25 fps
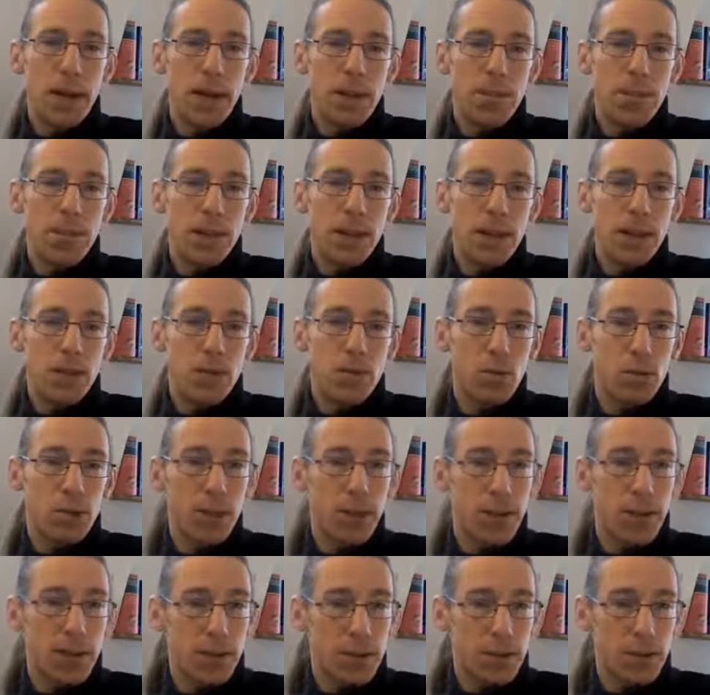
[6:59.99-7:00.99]
when
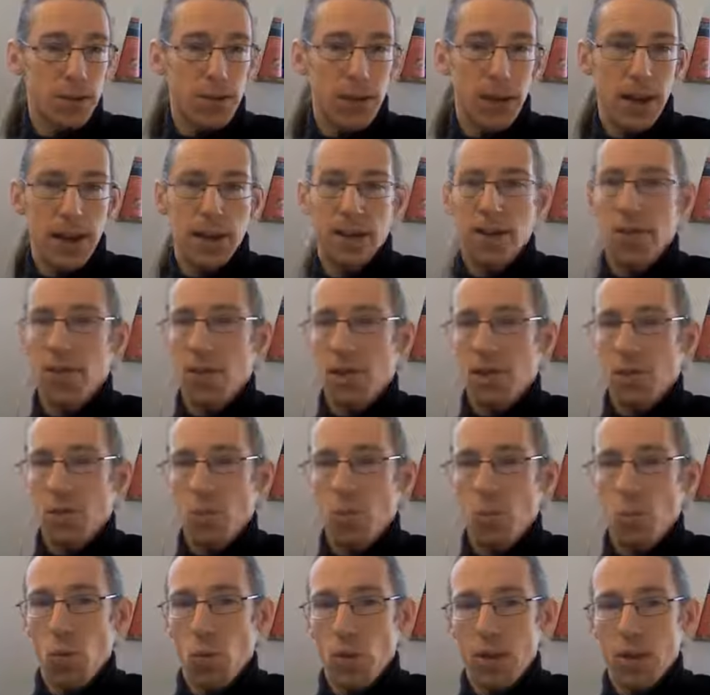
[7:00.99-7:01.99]
perhaps that's what they
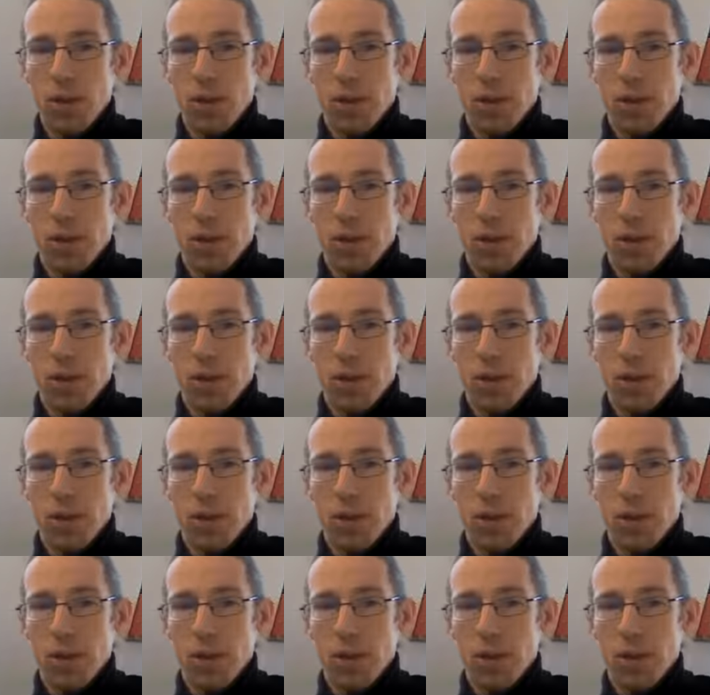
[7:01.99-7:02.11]
expect,